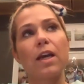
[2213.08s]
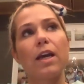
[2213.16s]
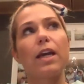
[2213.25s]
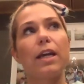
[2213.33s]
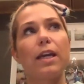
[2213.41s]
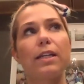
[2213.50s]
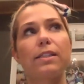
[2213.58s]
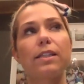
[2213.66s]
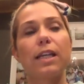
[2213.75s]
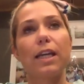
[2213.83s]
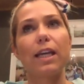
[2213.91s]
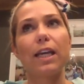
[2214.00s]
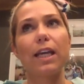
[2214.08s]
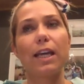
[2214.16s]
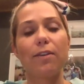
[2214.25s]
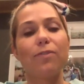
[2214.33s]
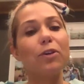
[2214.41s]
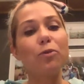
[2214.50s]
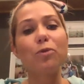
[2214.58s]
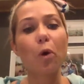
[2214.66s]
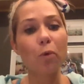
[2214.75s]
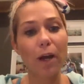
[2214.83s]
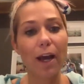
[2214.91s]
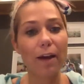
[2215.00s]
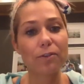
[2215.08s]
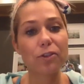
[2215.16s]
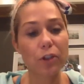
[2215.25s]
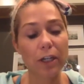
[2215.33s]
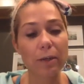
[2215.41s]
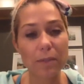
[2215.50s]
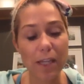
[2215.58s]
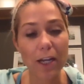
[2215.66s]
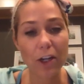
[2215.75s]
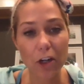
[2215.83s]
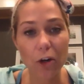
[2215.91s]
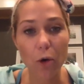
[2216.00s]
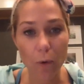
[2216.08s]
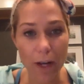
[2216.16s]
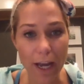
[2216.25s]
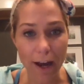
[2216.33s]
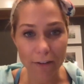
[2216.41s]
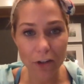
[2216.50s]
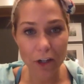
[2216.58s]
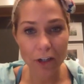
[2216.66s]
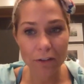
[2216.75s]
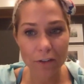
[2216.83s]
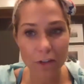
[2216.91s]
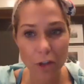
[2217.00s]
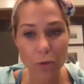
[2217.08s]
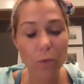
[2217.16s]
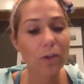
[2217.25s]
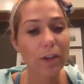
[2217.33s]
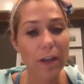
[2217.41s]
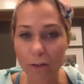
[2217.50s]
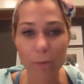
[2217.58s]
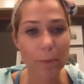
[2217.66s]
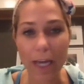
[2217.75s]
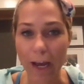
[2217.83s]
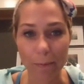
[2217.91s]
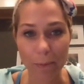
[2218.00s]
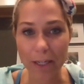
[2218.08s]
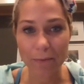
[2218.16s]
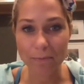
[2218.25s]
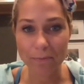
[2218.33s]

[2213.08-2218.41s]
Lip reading: is if you don't have dreams that you're going after, you will never be happy.